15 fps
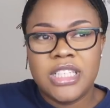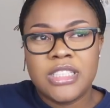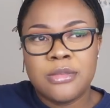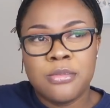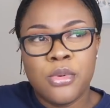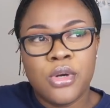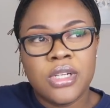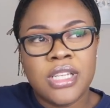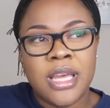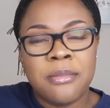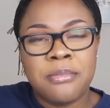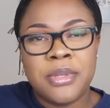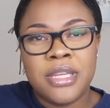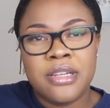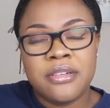It's more
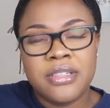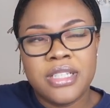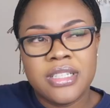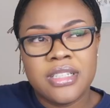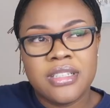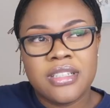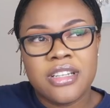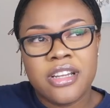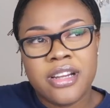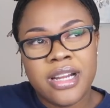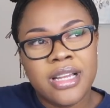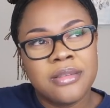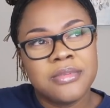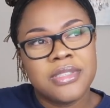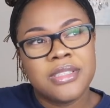like period
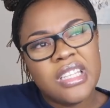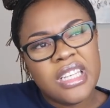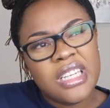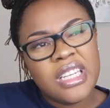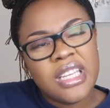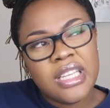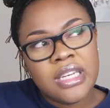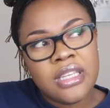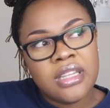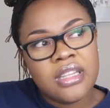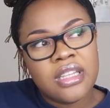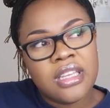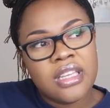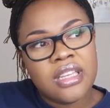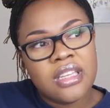cramps than
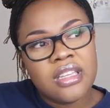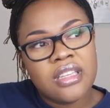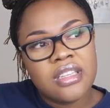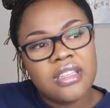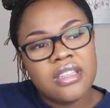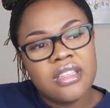anything.